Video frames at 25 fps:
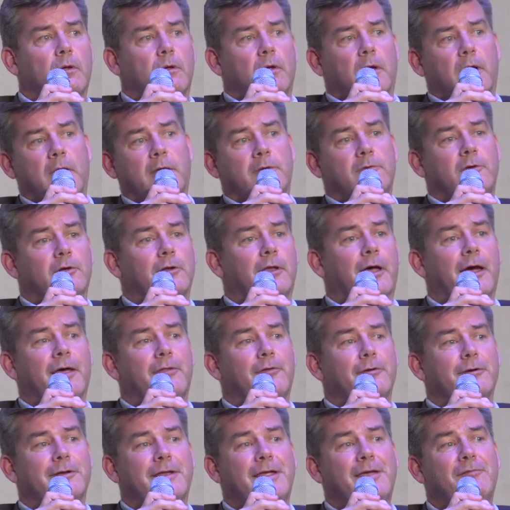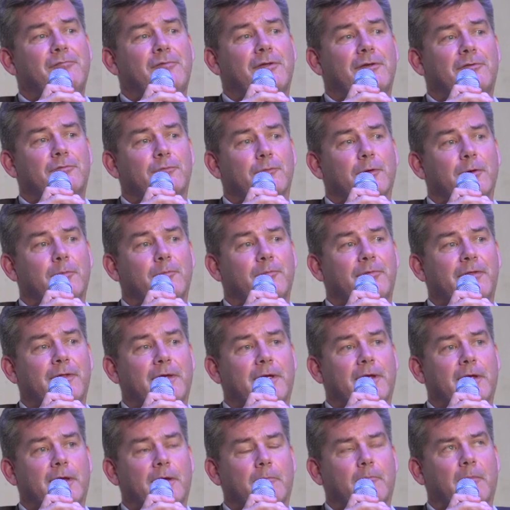and you'll either leave this room
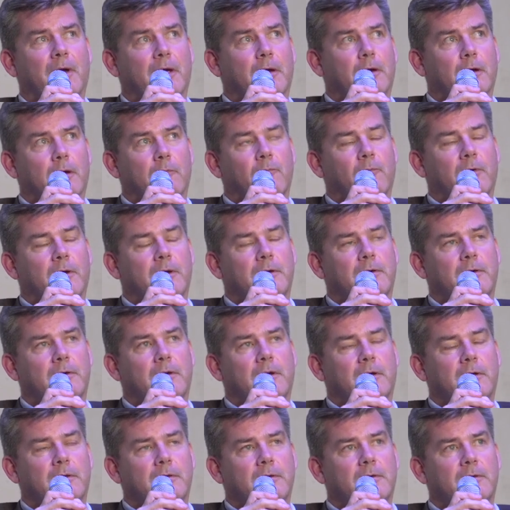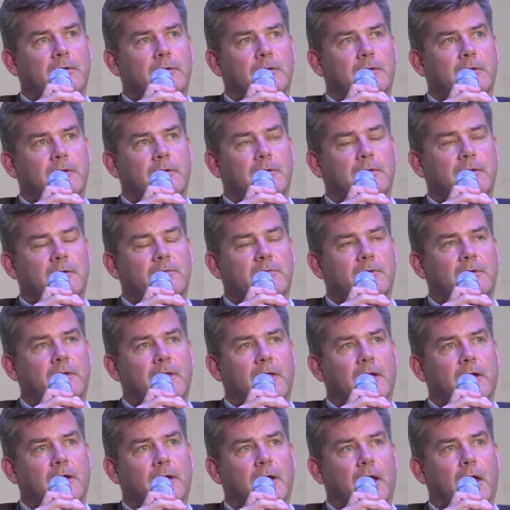thinking, my God, why did I listen to
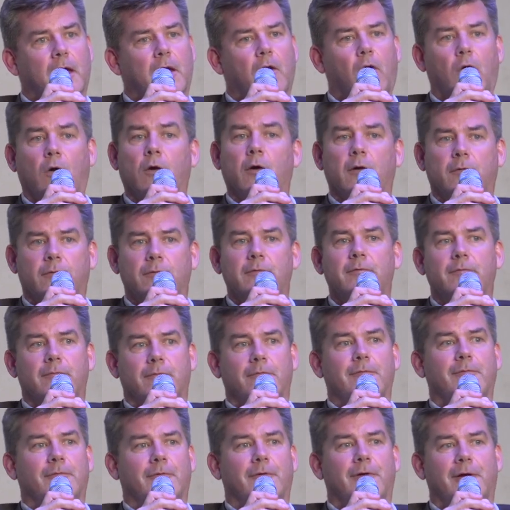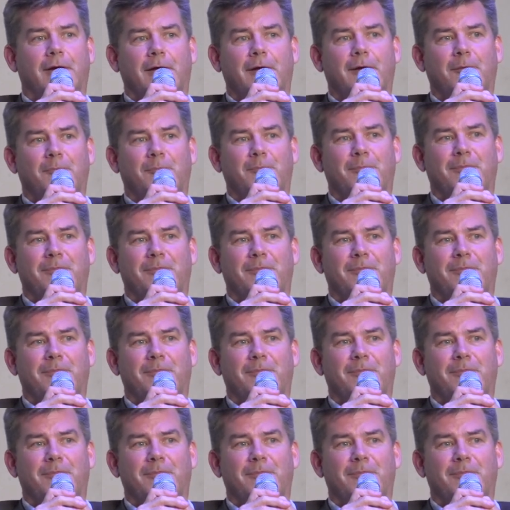that guy, or uh,